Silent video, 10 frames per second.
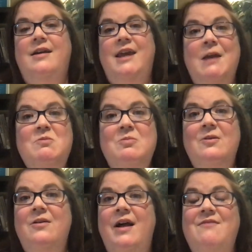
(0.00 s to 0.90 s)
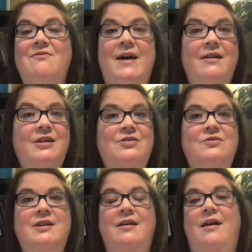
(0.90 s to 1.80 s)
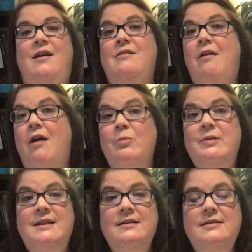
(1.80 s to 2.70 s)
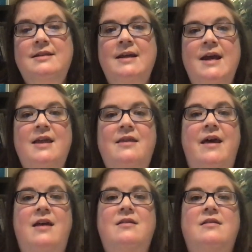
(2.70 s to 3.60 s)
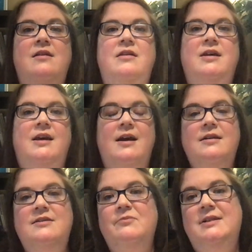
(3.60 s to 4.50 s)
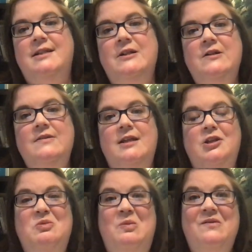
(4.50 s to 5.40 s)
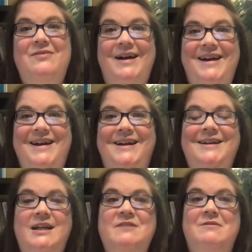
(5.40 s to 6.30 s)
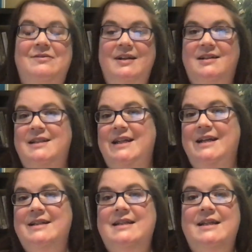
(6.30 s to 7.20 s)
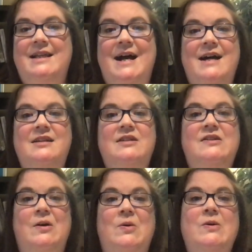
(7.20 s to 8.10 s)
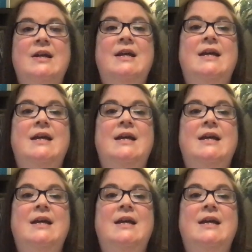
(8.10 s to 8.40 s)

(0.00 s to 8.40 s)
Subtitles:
capable and valued and competent, then the kinds of materials that you provide is reflected into that. So